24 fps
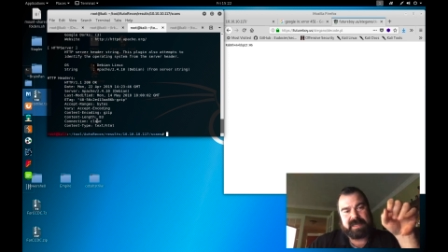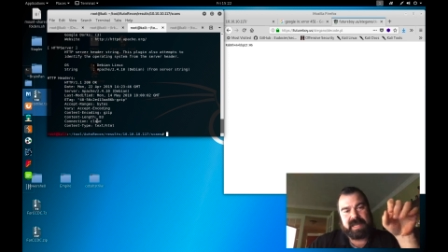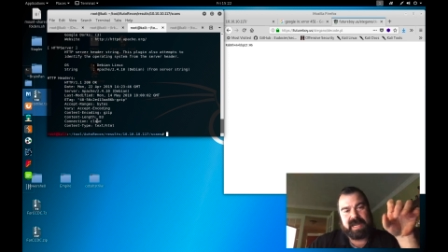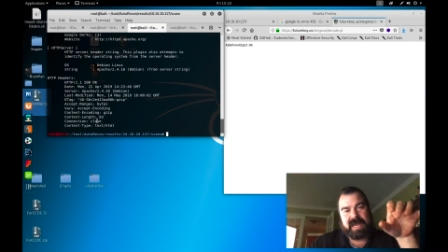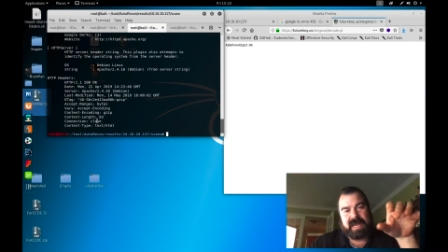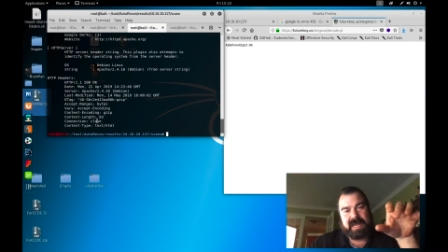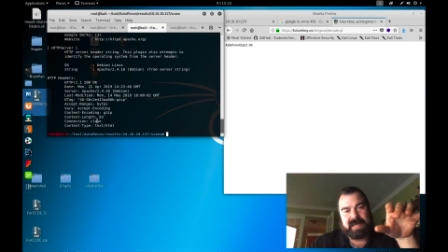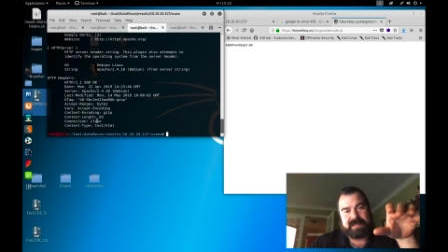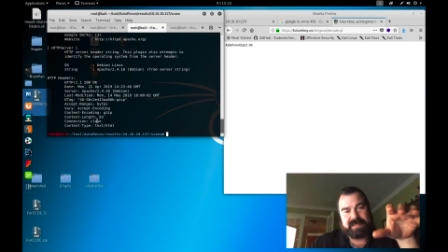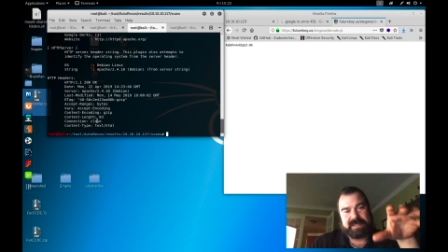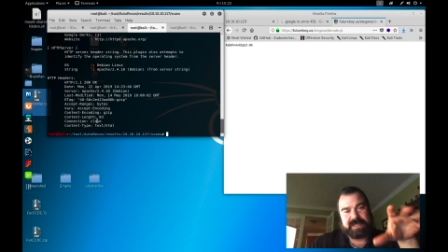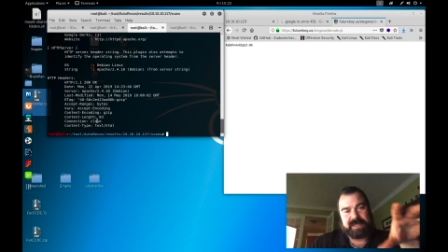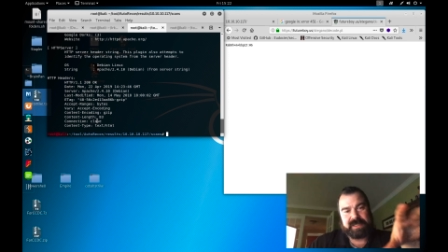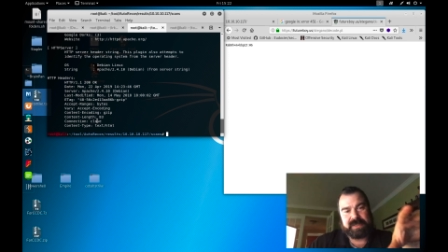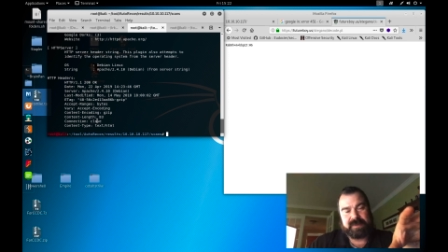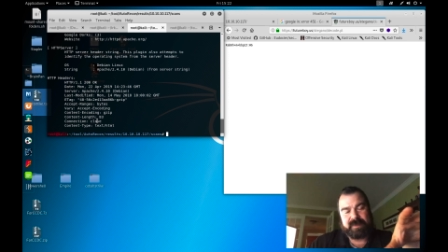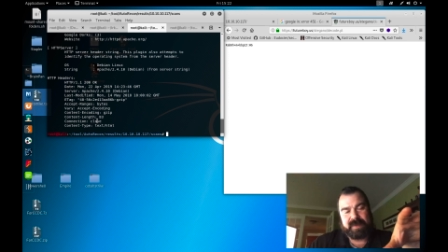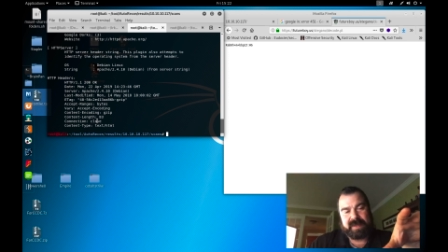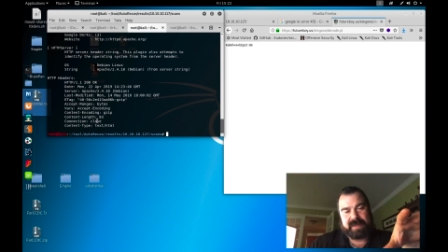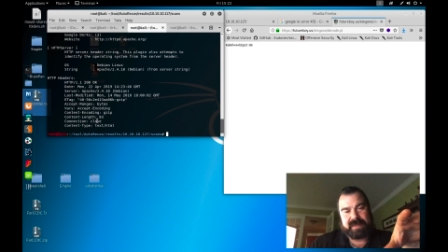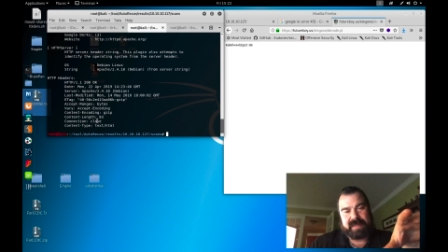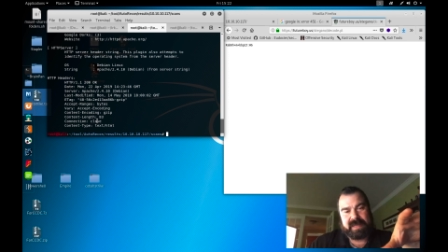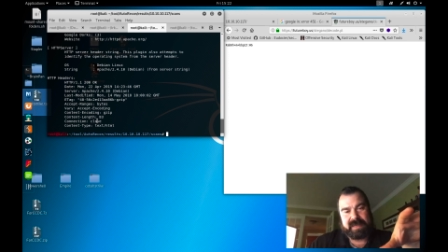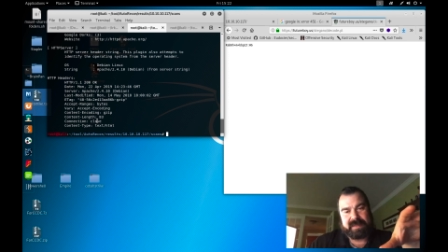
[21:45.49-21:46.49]
to
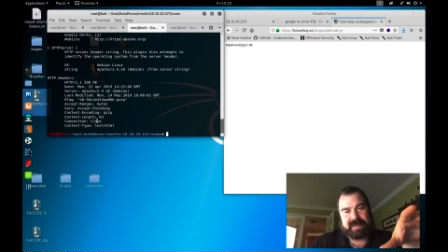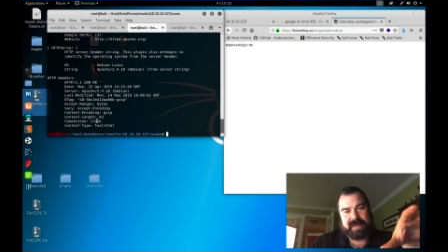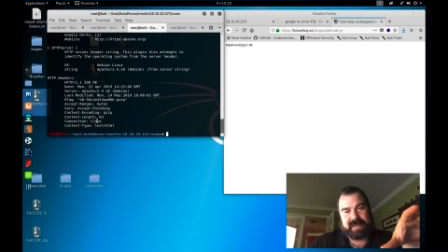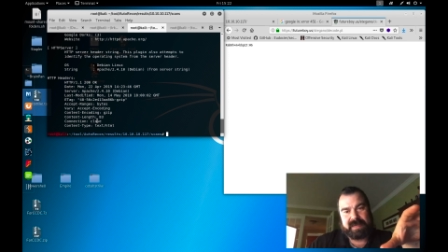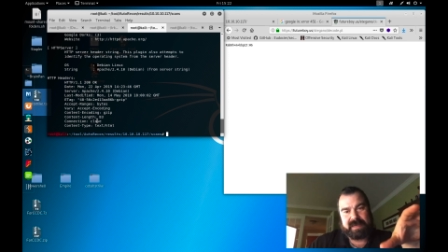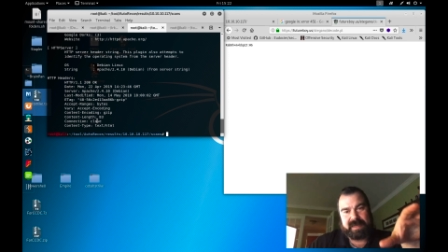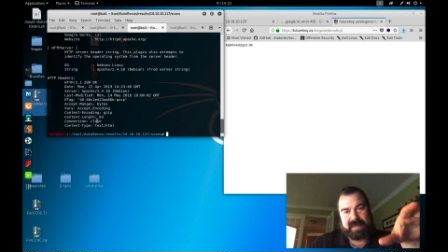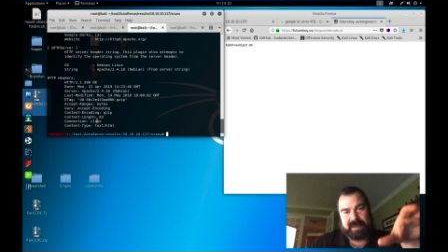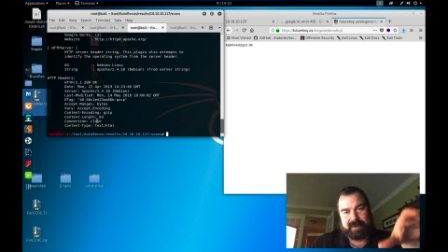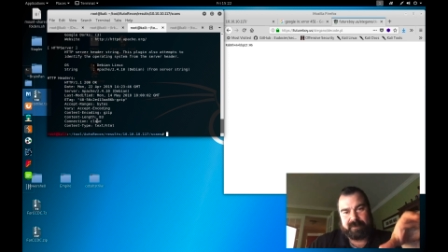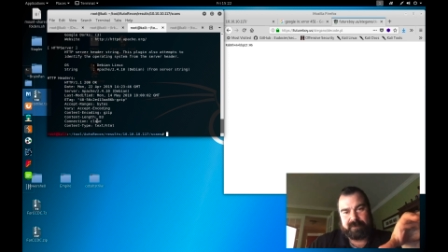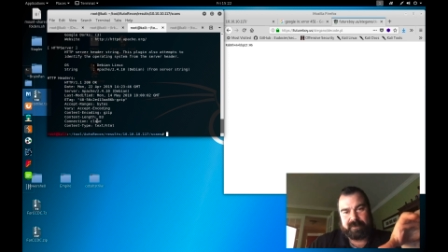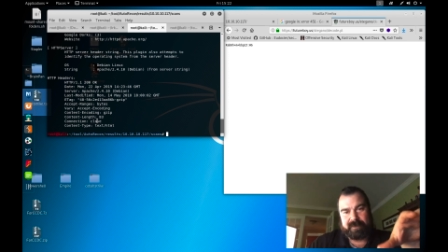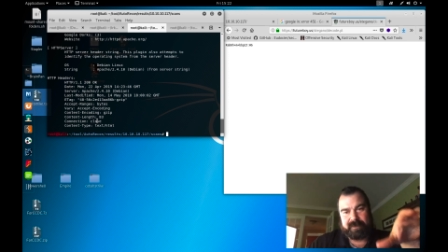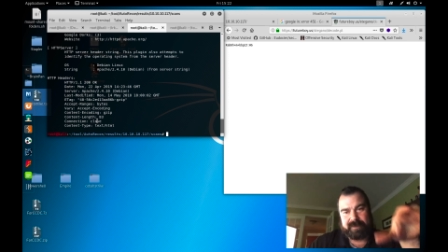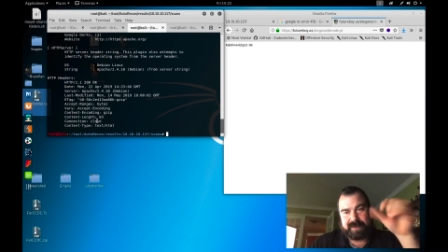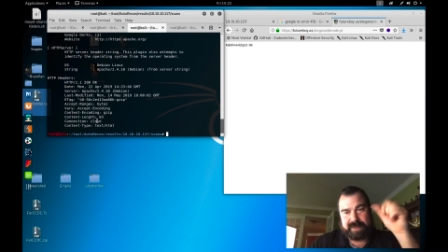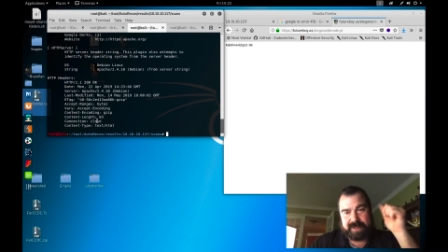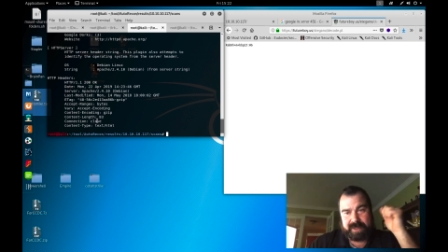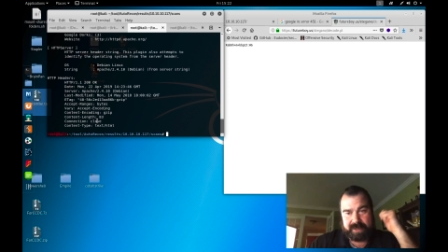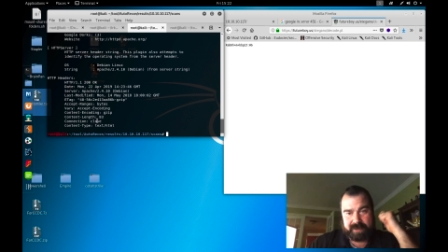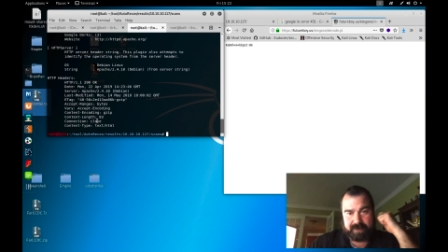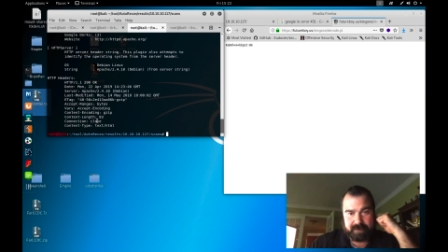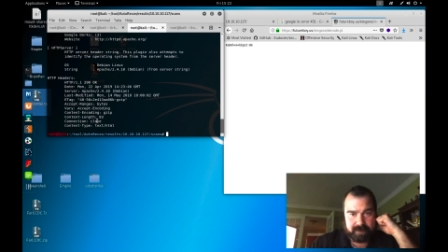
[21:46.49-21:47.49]
make that data helpful
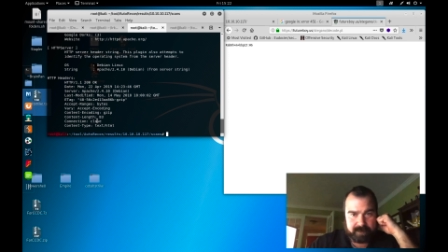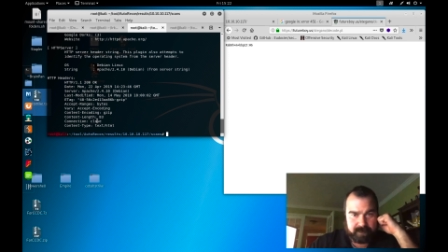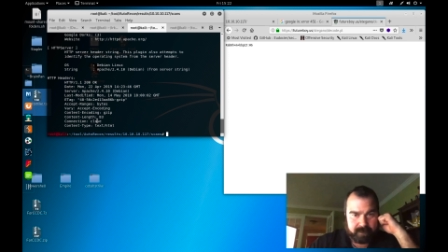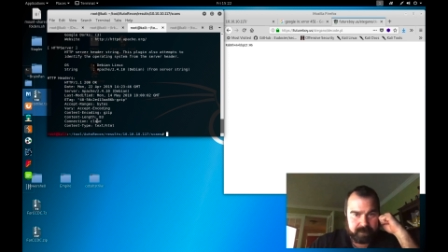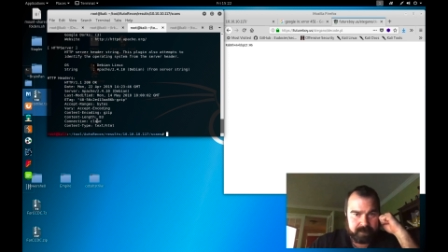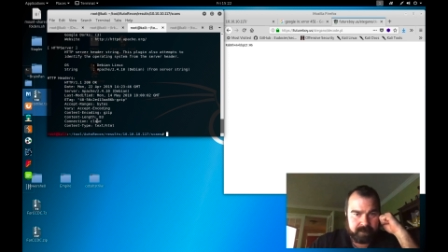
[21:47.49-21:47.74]
to you.